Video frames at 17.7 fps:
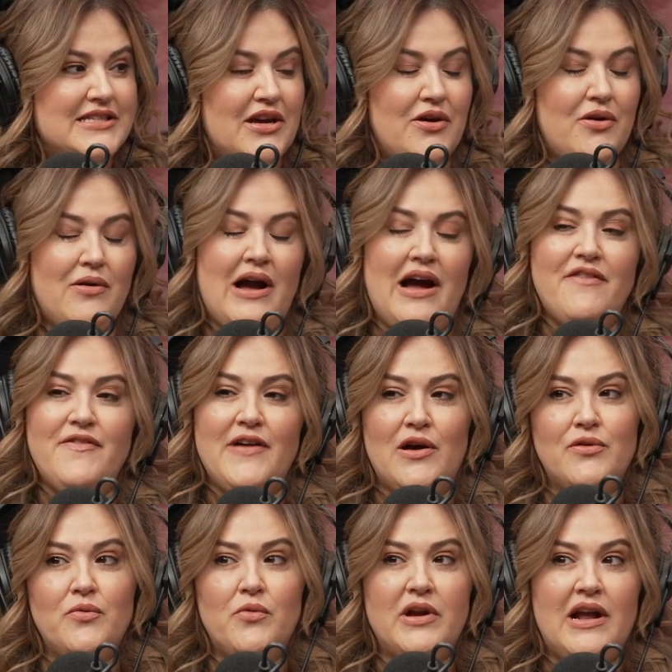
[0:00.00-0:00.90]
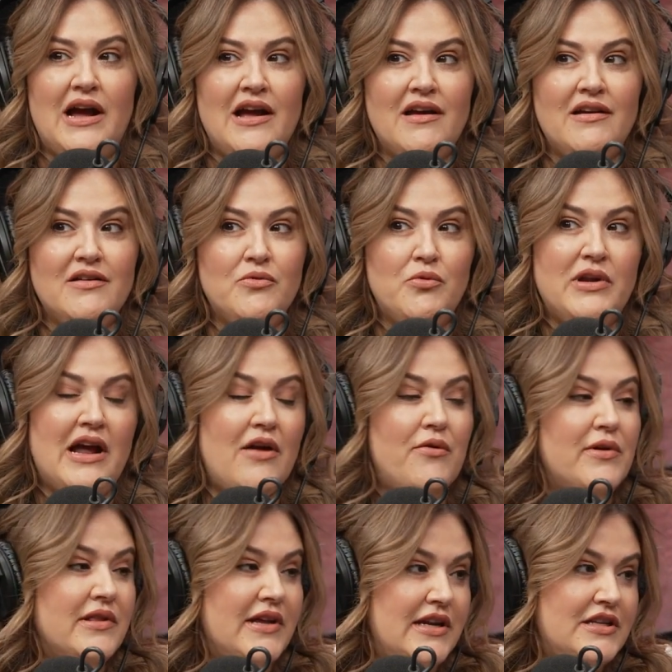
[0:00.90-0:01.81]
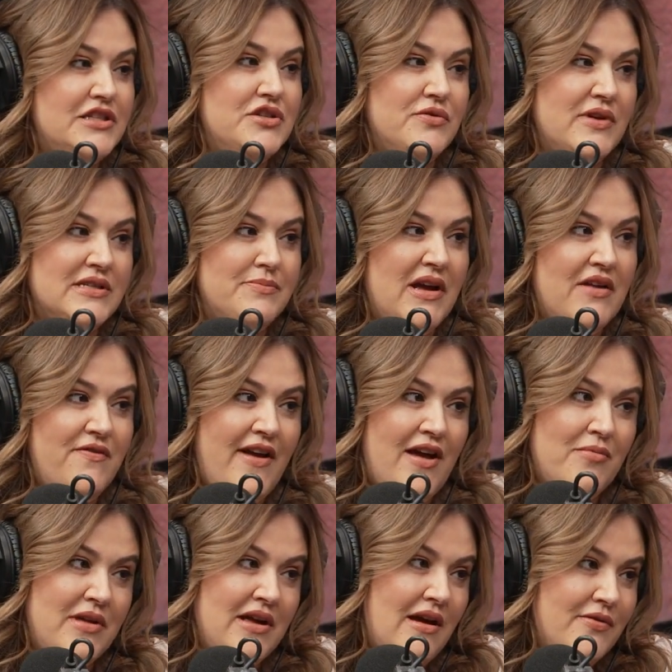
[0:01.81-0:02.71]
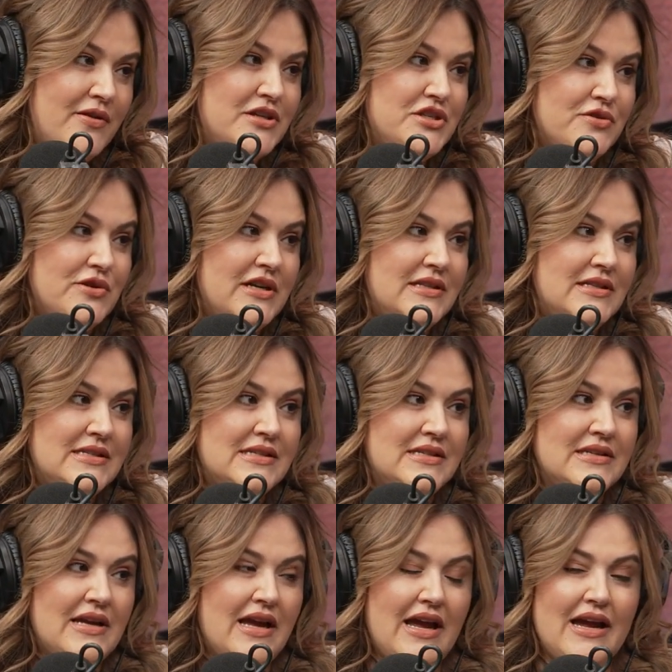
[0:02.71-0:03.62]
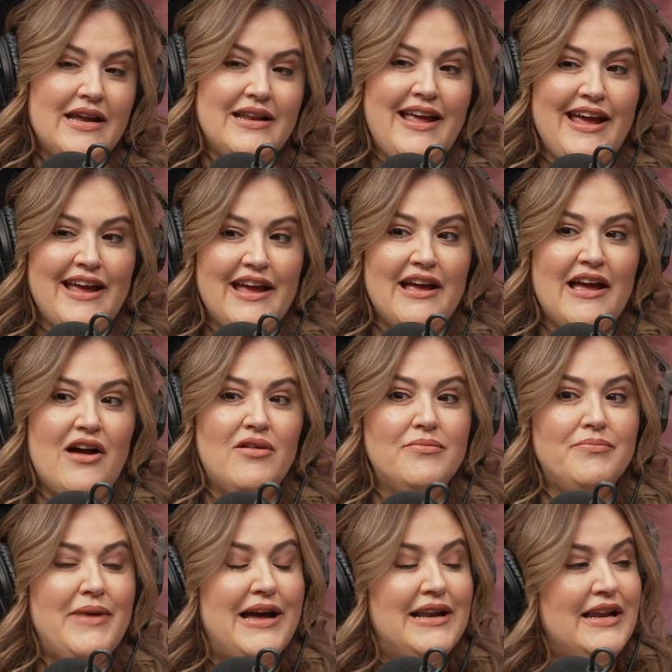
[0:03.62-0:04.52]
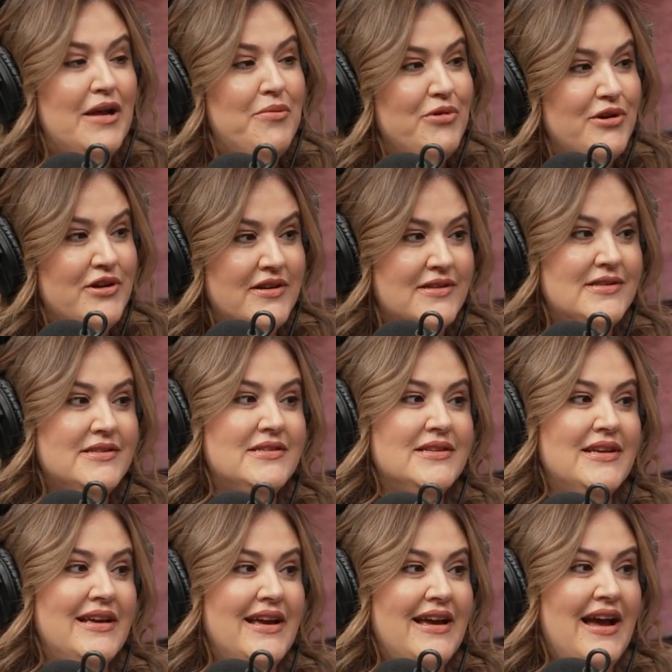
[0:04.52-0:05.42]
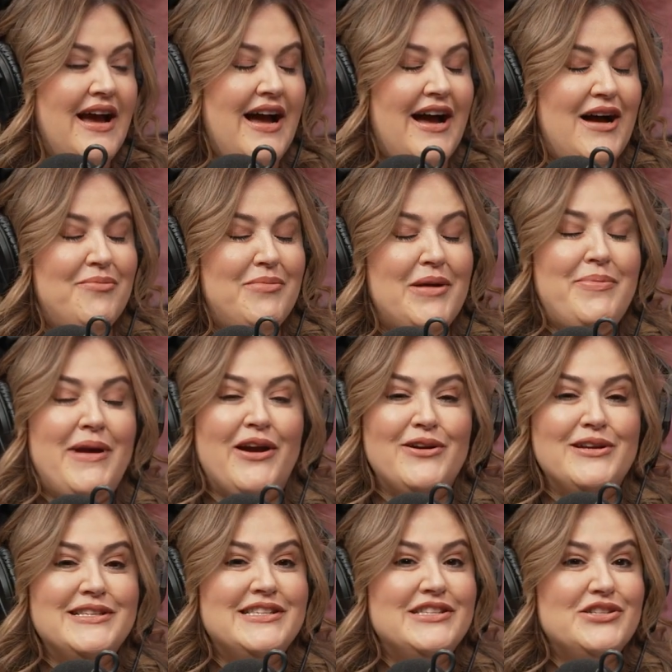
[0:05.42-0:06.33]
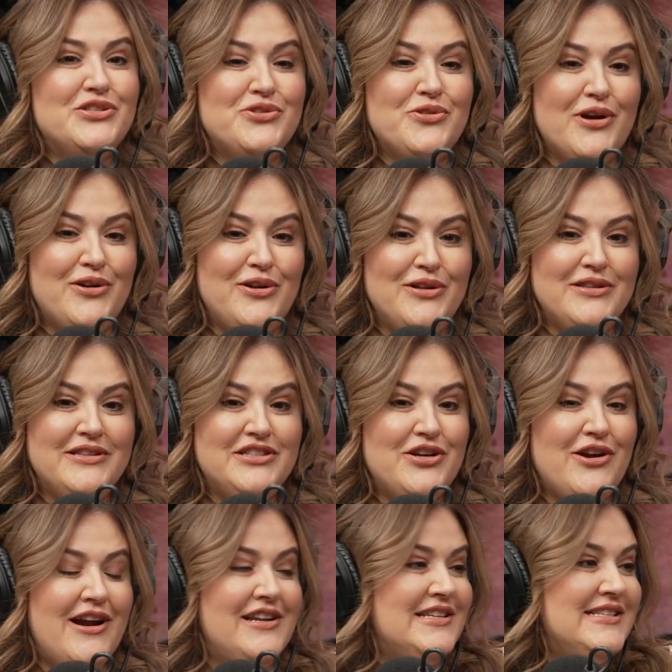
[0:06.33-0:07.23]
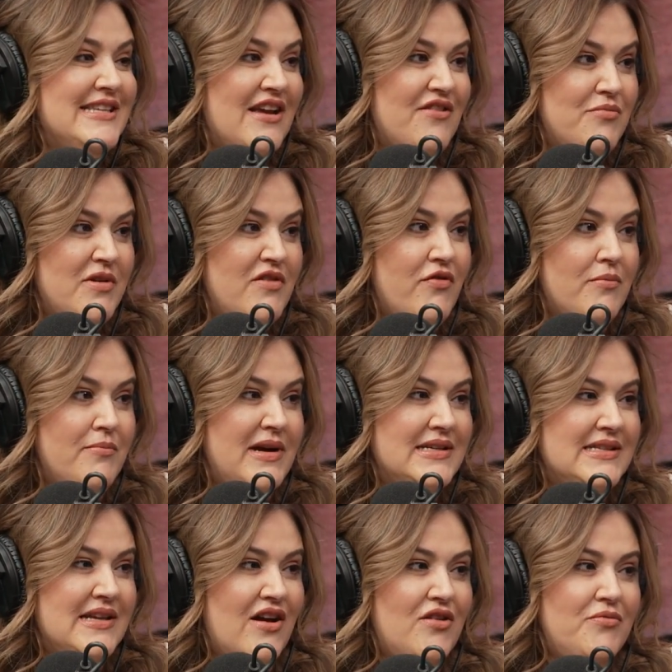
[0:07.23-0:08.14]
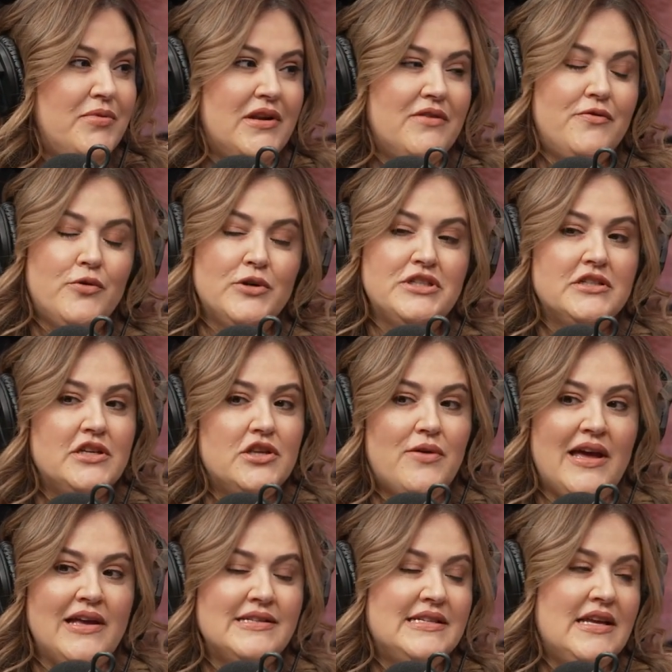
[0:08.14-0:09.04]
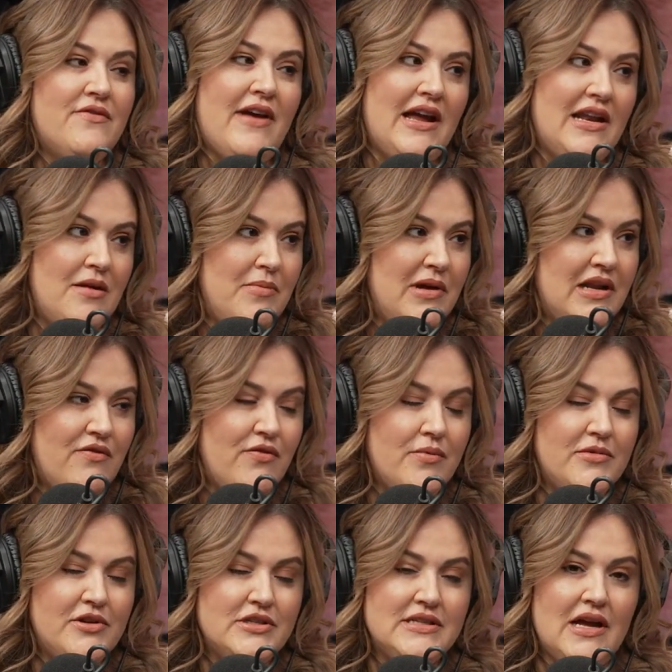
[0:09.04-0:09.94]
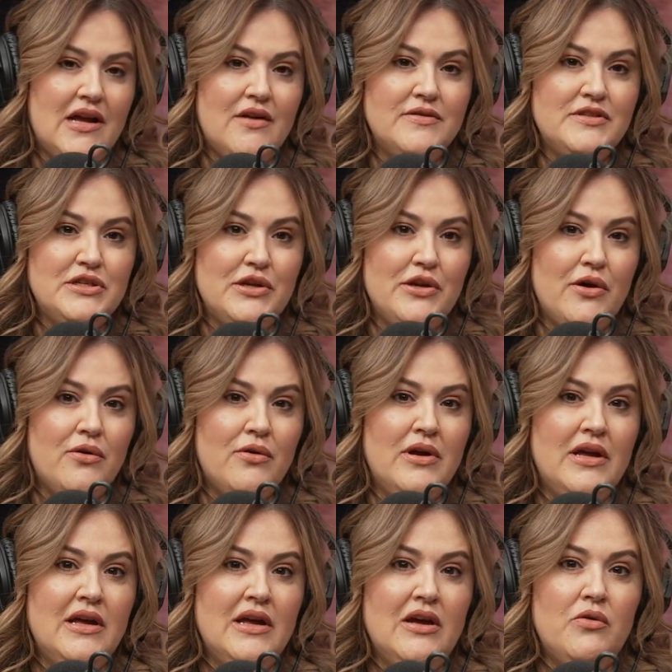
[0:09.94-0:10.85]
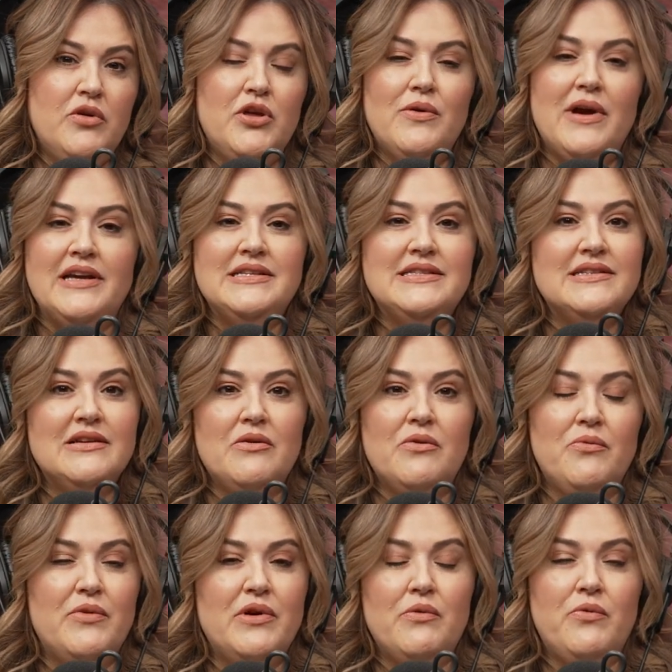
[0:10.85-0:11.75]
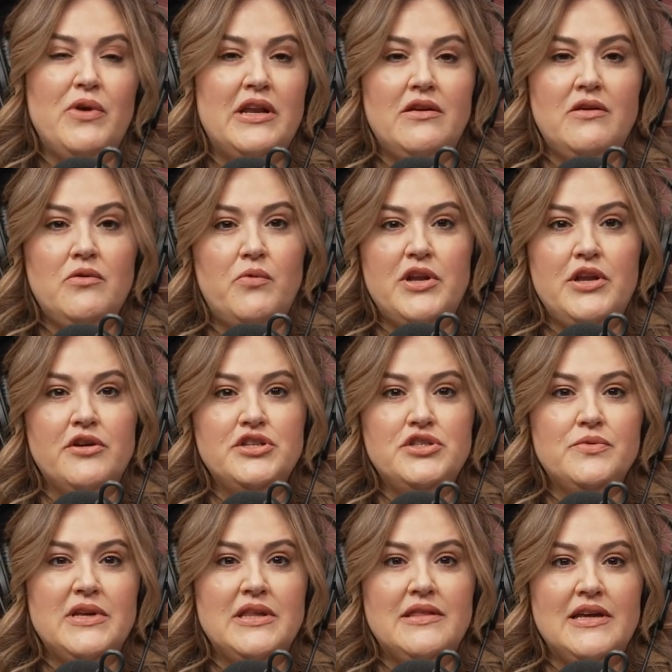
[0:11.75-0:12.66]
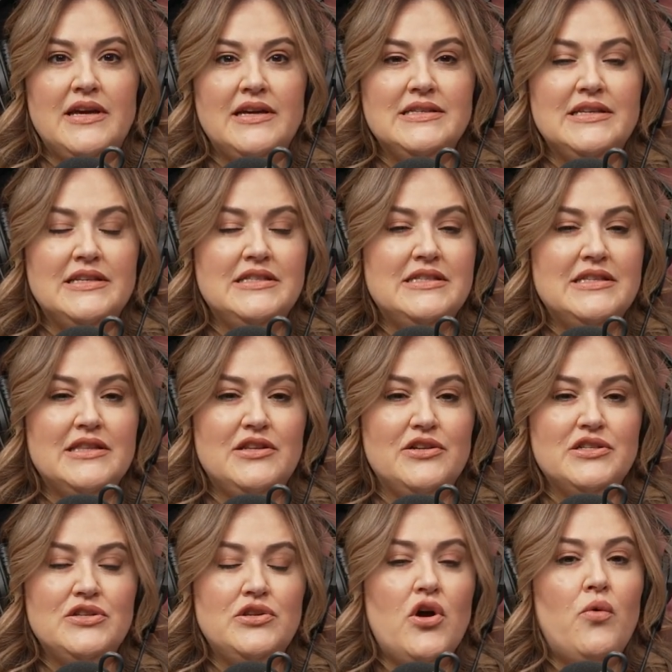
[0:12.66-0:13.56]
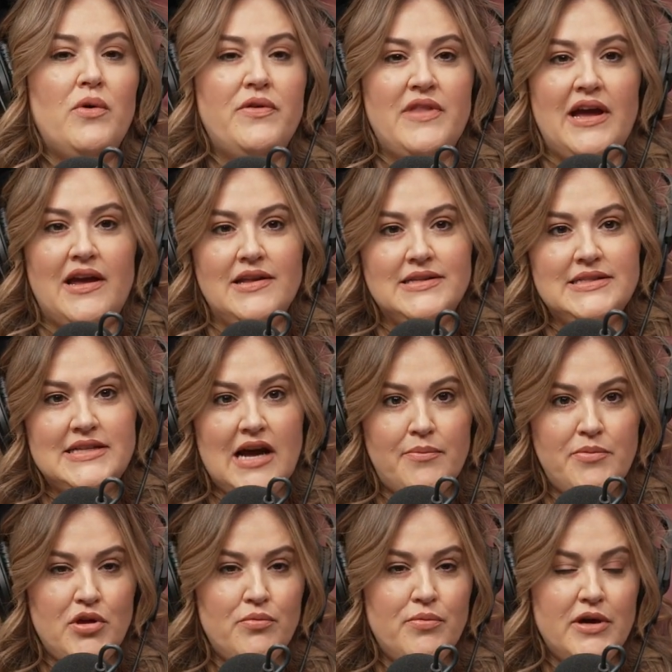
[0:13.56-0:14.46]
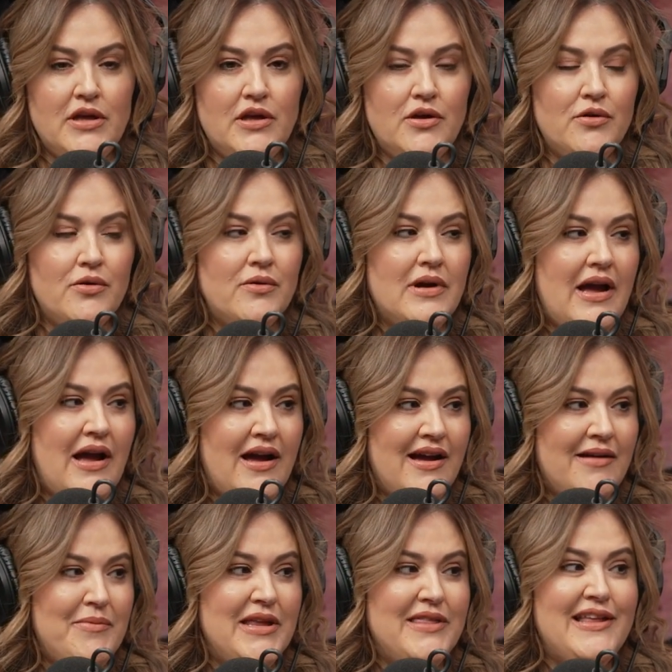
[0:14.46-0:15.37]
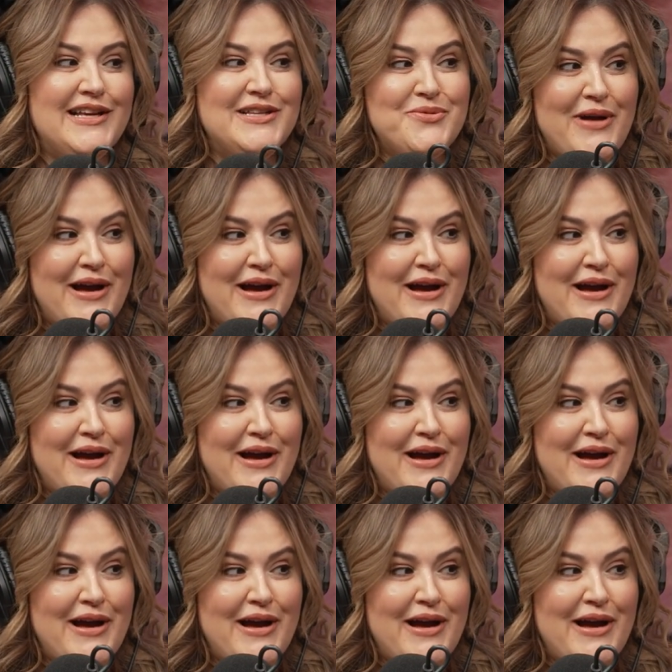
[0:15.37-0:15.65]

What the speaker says: So I found what I related to as my family on the streets and hanging out in bad neighborhoods. My parents struggled trying to save me from myself, but unfortunately, you can't save anybody from themselves. You guys, when you're doing things, there's no one that can stop you but you, and that's